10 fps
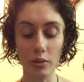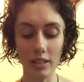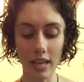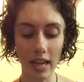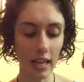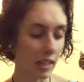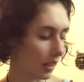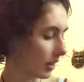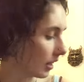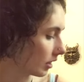So today,
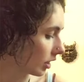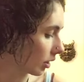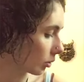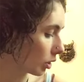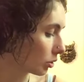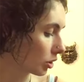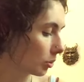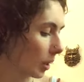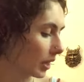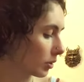I'm, you know, usually
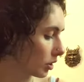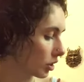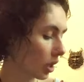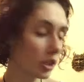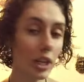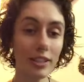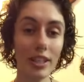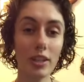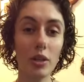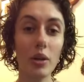I use the Star Child
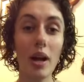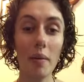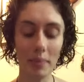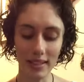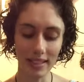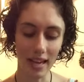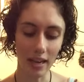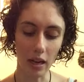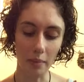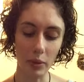Tarot, but
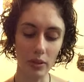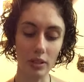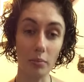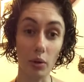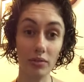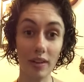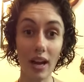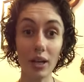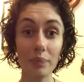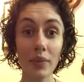today I'm using the
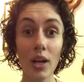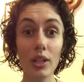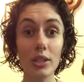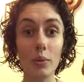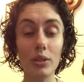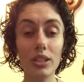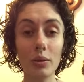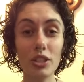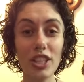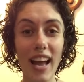Bonfire. So we'll see
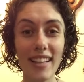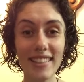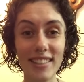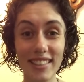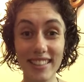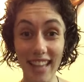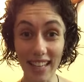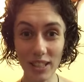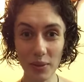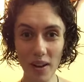what she has to
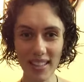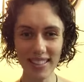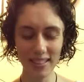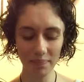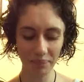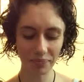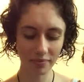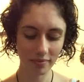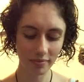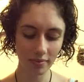say to us.
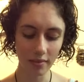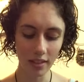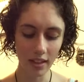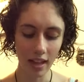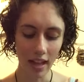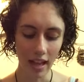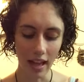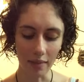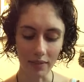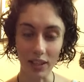
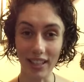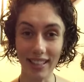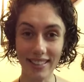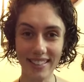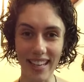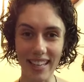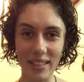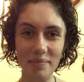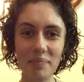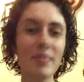I'm very
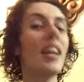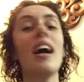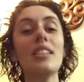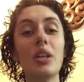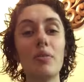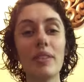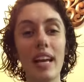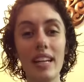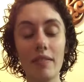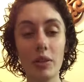excited. Don't
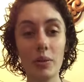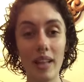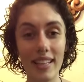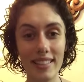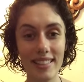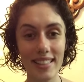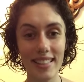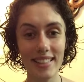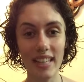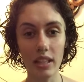forget, if you like to see
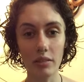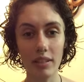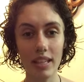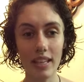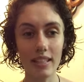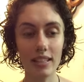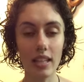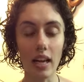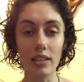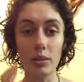these daily readings,
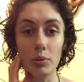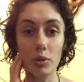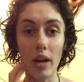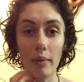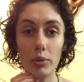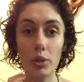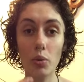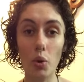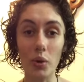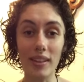uh, subscribe to
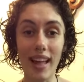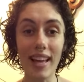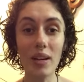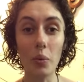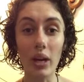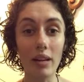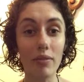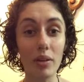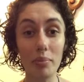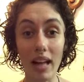or like
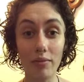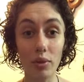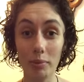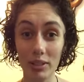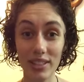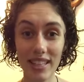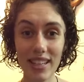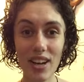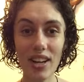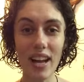whatever platform you're seeing
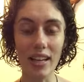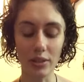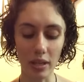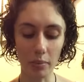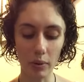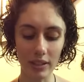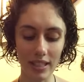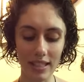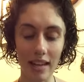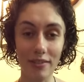it on. I try to post
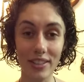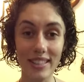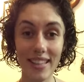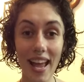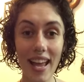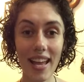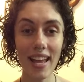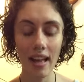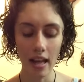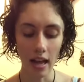these every day.
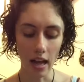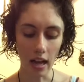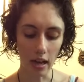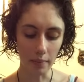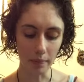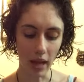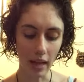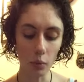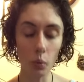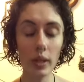Um,
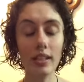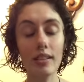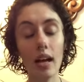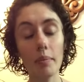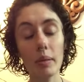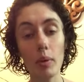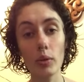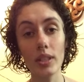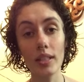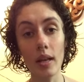I will not be
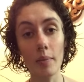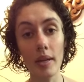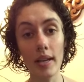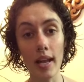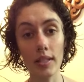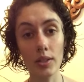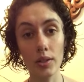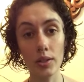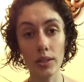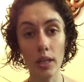posting them next
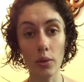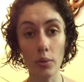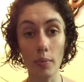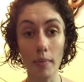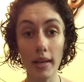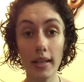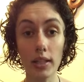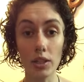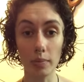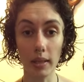Thursday through
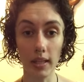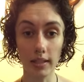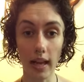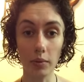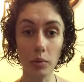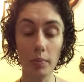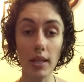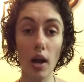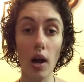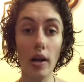Monday just because I will
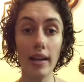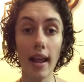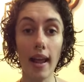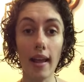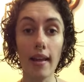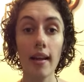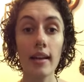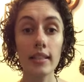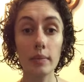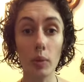be on a
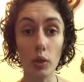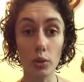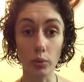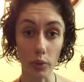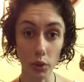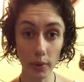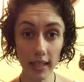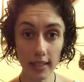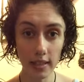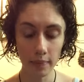spiritual
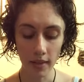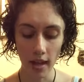retreat.